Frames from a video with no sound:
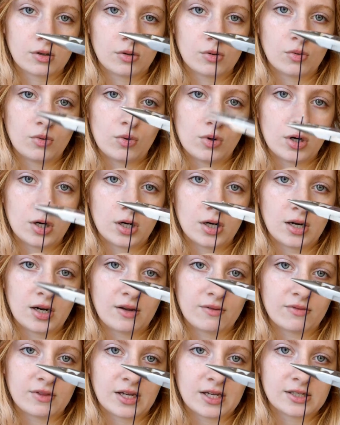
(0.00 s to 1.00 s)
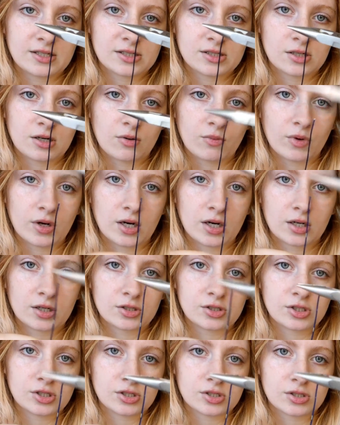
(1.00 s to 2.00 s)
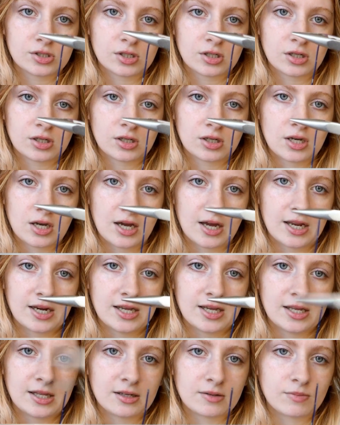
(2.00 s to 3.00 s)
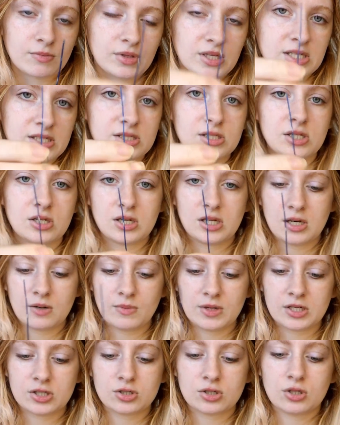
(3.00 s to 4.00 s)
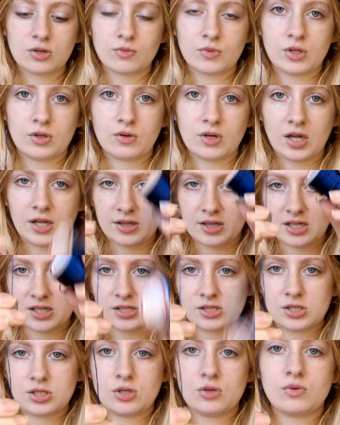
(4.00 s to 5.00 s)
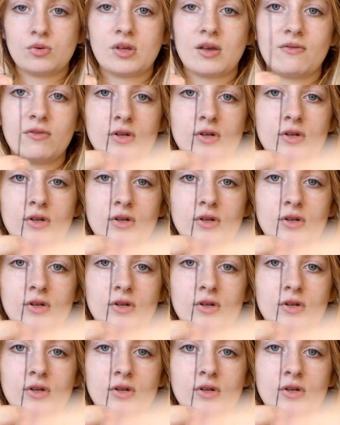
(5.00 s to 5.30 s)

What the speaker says: Or if that does not work, just cut it, because you need to make sure that when you cut this, you give